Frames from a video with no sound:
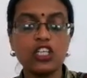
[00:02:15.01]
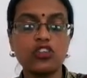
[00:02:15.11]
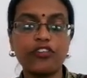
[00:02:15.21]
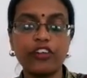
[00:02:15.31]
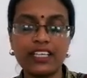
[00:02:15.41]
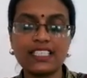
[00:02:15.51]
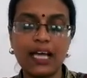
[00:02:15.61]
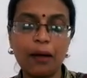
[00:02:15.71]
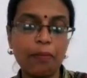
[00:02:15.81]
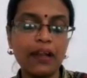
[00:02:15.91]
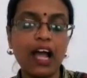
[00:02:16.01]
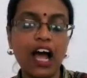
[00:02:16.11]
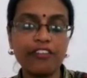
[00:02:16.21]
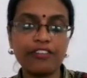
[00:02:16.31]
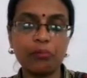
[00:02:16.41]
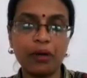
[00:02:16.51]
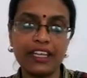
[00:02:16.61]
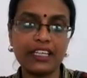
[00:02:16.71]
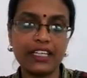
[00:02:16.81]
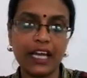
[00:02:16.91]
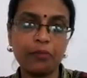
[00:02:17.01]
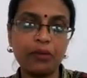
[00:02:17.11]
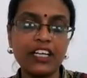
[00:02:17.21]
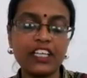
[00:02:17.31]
So, for example, after my retirement,